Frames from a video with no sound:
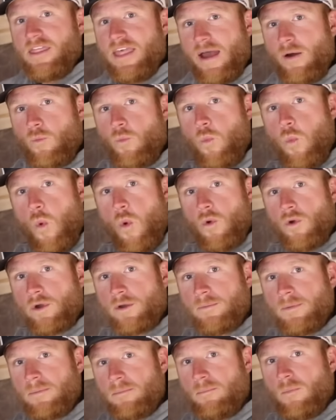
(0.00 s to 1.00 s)
that
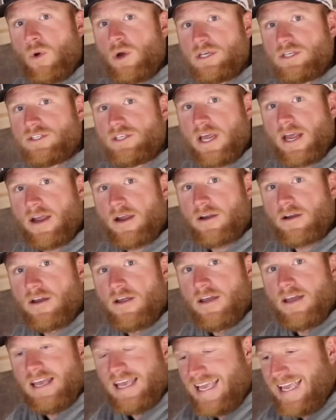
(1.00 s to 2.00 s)
warm, moist air
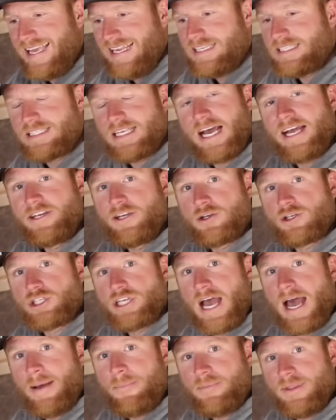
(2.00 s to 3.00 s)
inside your
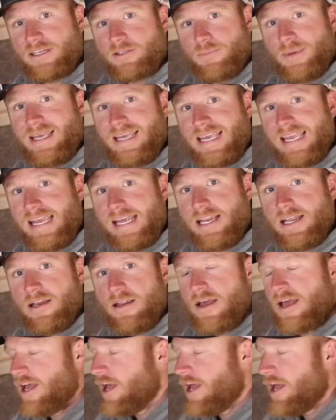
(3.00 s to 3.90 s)
shop that's being heated